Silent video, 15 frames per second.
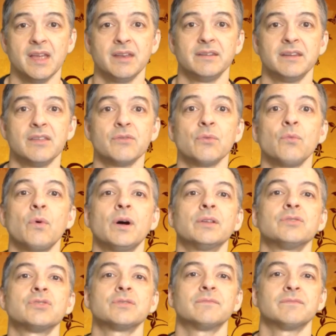Neither
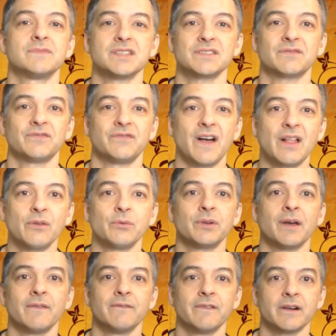one just followed
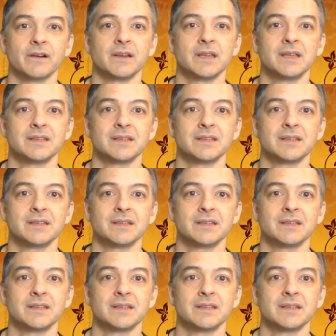a very